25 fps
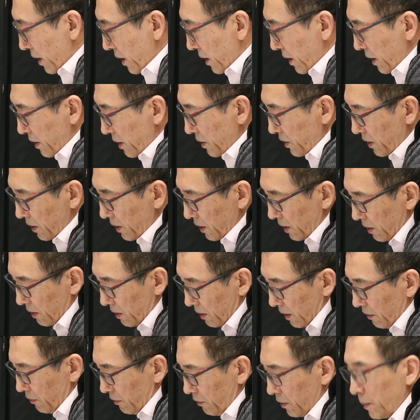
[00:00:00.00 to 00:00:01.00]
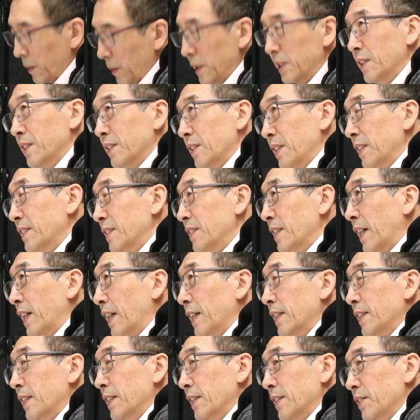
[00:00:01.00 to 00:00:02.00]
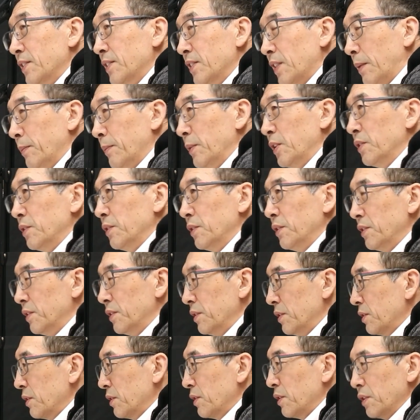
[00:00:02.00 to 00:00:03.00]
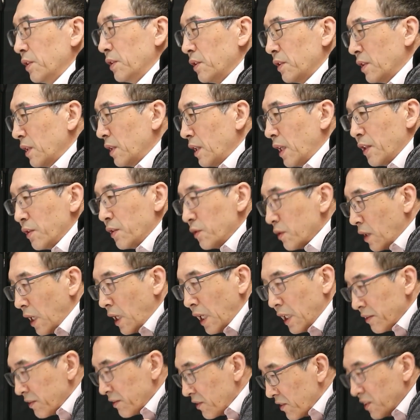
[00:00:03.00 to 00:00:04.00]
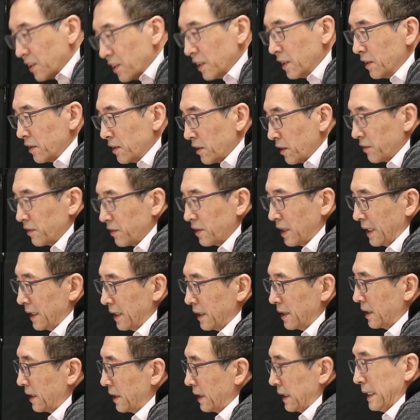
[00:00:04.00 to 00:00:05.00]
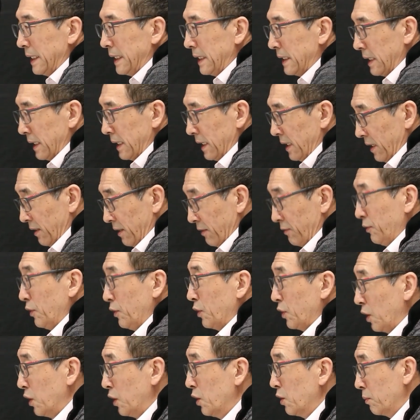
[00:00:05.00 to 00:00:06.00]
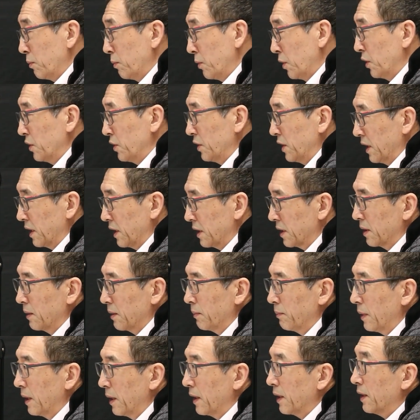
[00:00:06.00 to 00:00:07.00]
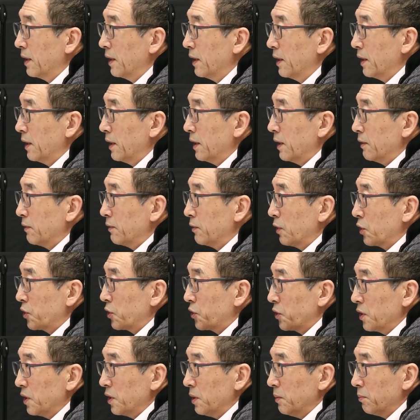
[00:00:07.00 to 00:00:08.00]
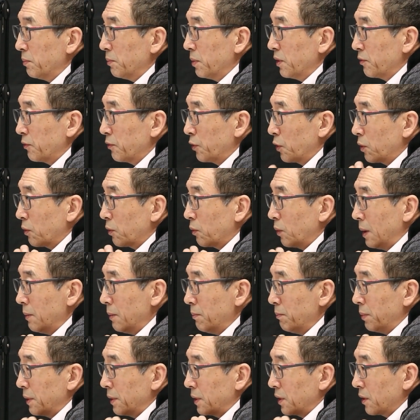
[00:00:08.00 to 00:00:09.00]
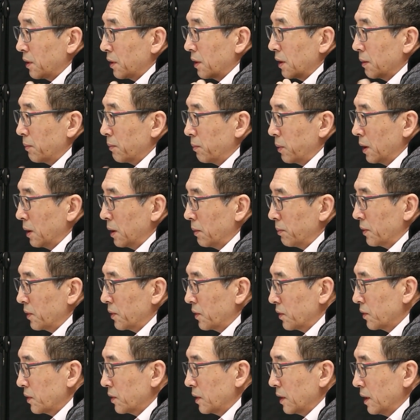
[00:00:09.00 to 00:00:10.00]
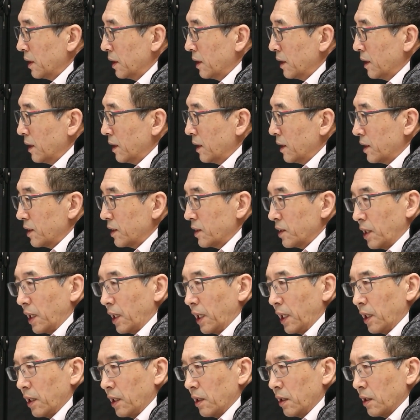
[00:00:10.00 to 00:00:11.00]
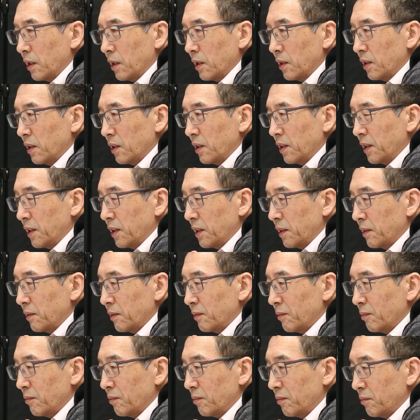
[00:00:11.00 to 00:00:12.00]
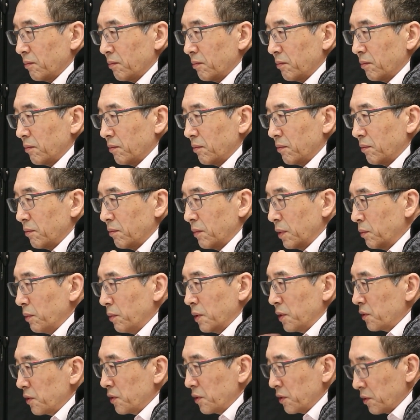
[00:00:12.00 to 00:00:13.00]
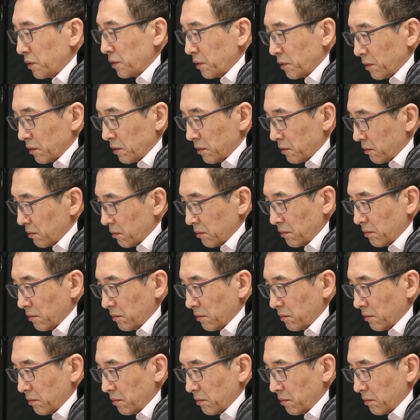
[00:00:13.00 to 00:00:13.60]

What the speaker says: Yes, information containers. I mean, you can have zillions of data for the whole project, but for one particular purpose, say we want to